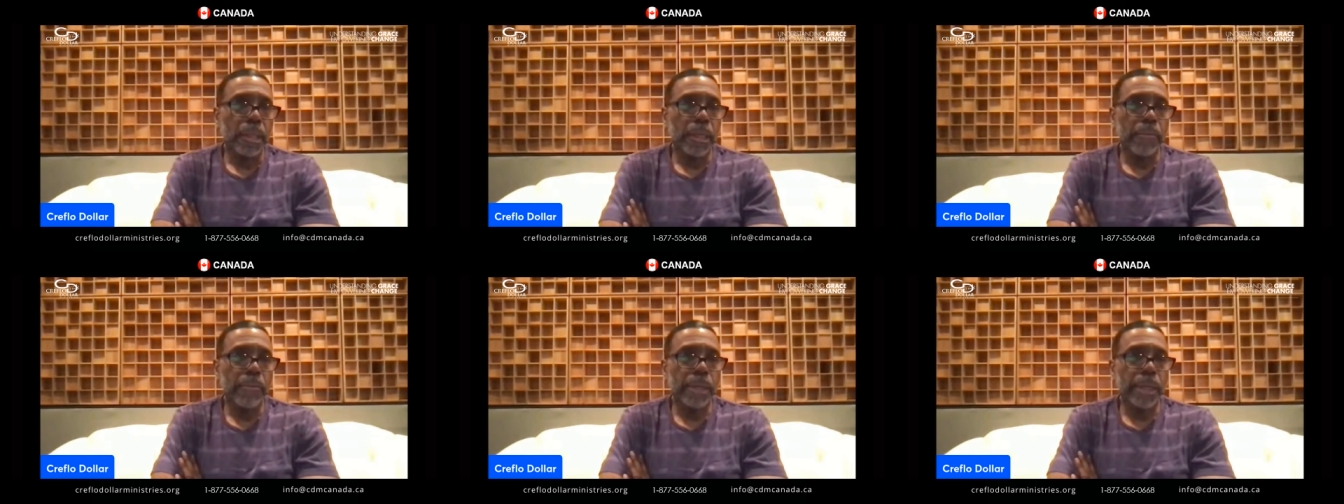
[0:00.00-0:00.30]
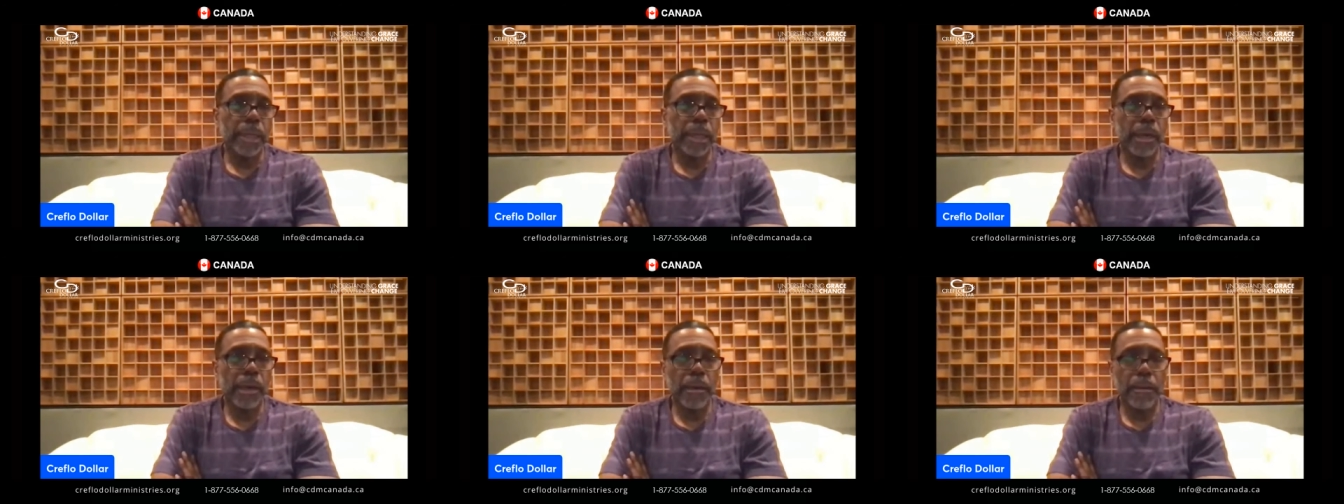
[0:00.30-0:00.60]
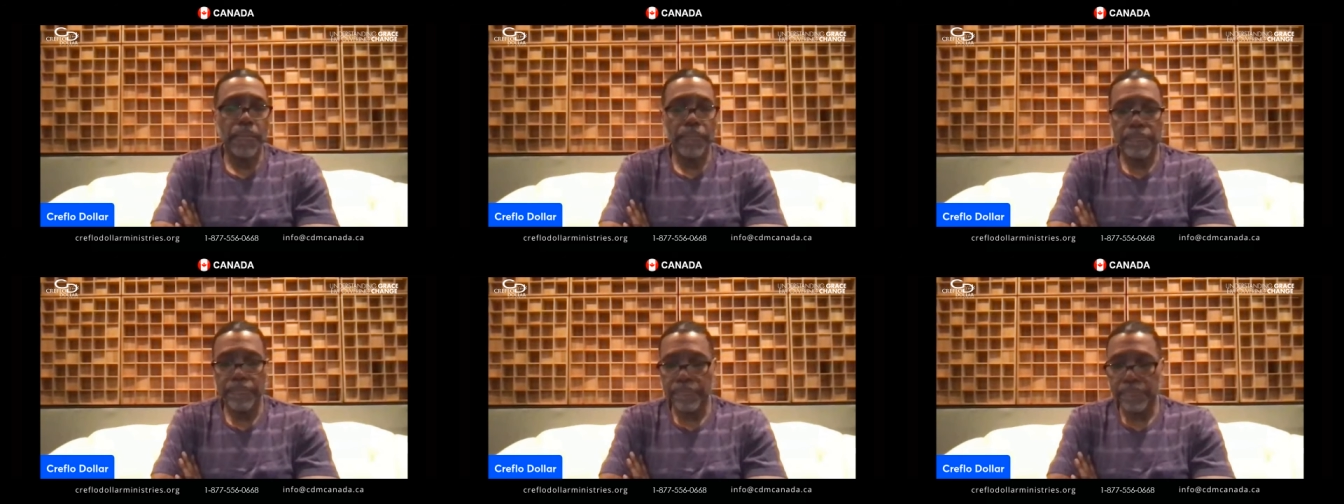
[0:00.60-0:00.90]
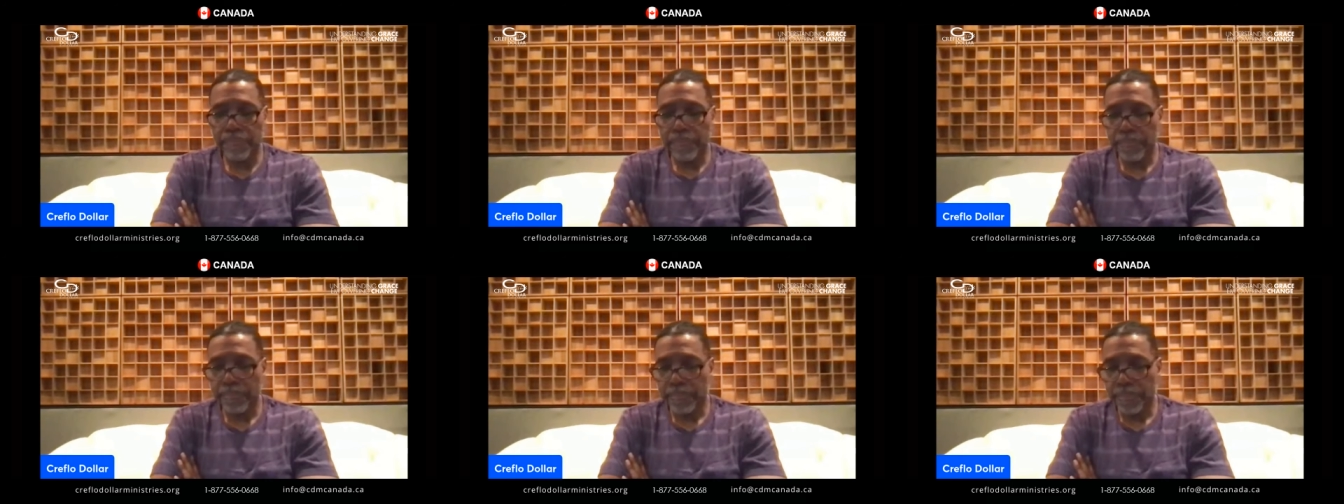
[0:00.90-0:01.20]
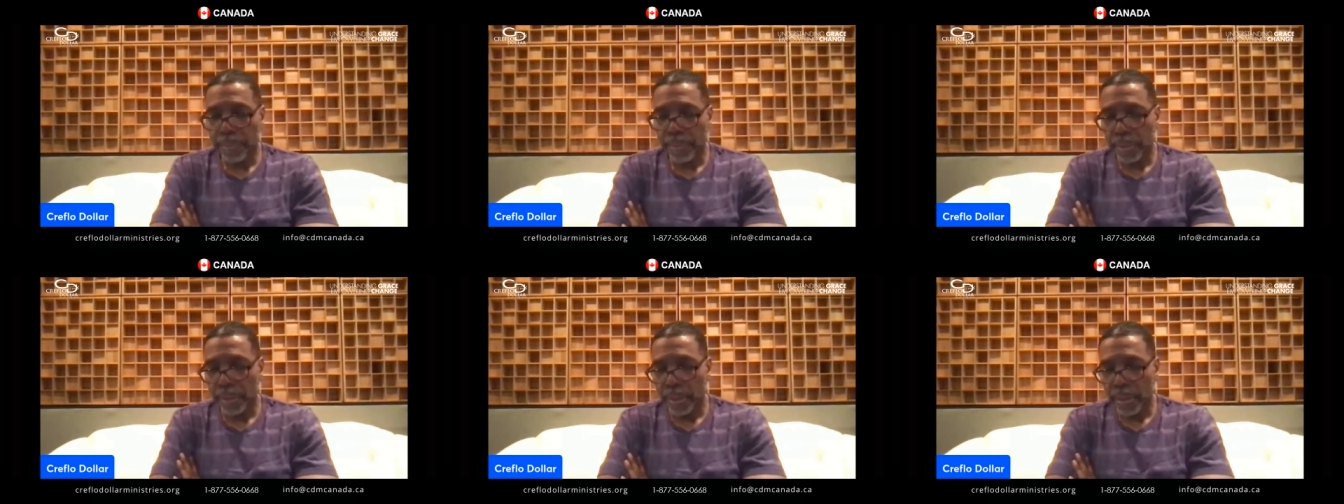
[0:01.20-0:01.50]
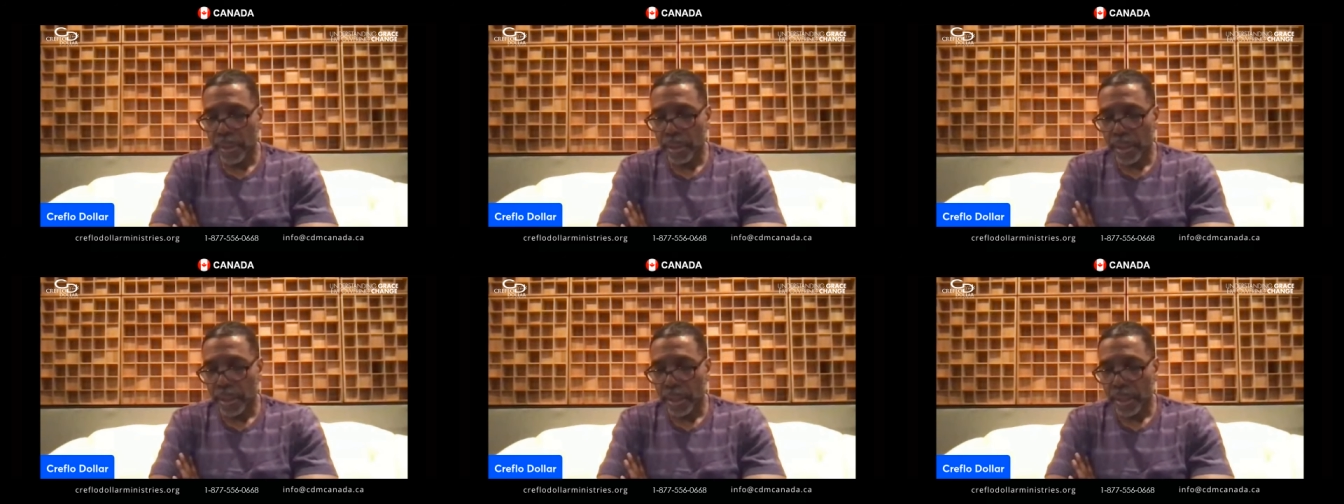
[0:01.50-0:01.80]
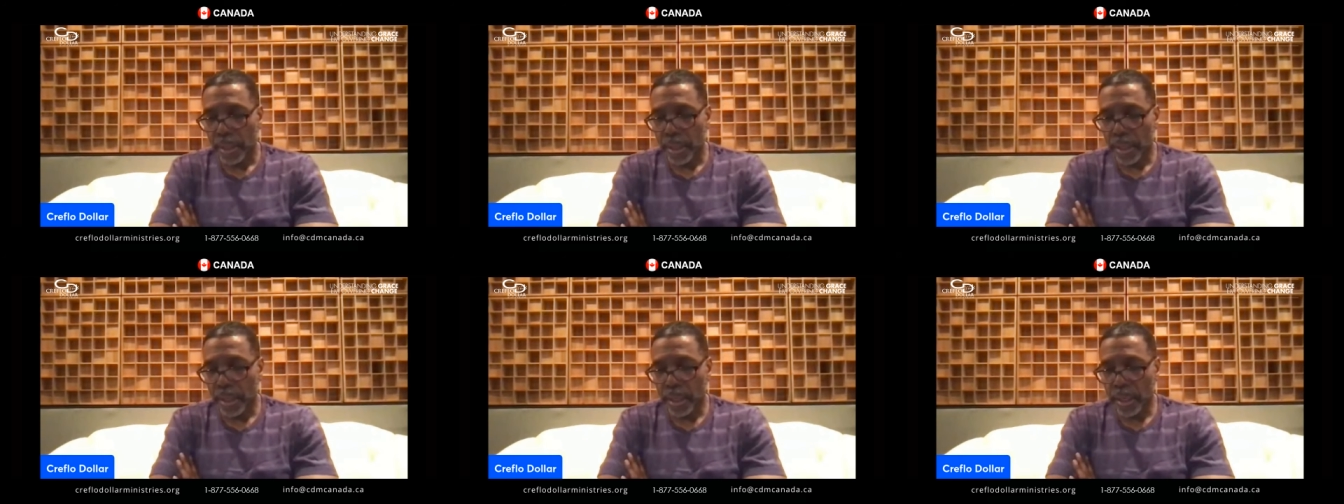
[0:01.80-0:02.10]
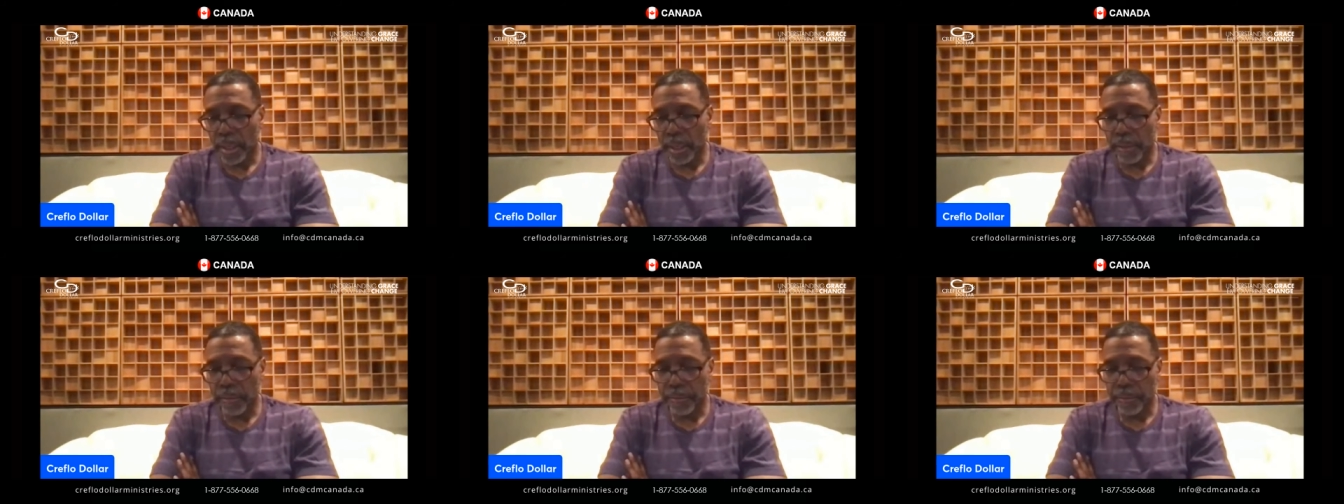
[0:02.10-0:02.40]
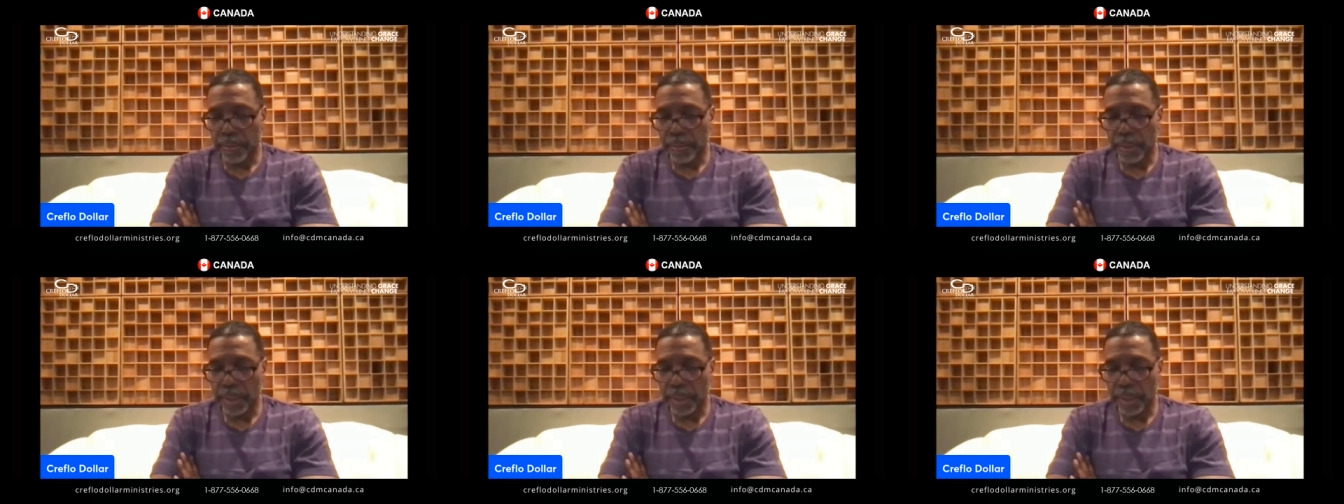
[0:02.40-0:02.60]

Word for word: they become uh,